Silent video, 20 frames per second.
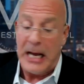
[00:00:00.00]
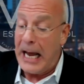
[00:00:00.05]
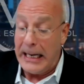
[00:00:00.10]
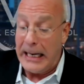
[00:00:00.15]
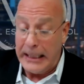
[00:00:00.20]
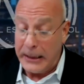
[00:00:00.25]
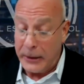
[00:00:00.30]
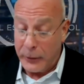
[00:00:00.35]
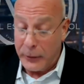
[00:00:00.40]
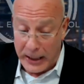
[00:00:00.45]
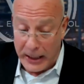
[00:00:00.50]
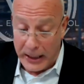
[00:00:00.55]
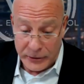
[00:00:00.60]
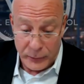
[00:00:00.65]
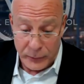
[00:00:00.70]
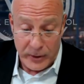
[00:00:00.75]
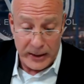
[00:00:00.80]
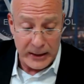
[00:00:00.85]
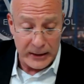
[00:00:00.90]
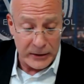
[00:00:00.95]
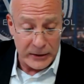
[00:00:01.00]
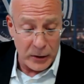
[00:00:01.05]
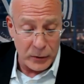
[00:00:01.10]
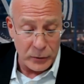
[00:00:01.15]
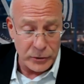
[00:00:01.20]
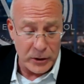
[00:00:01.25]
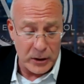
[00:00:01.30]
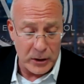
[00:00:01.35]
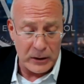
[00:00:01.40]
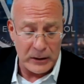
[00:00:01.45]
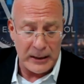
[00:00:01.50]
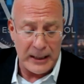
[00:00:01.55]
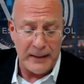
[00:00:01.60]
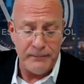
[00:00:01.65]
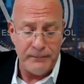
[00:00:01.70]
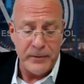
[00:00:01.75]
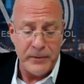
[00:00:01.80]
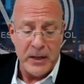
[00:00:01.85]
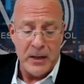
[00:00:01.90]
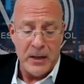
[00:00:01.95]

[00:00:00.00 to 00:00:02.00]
I didn't graduate. I told you all that.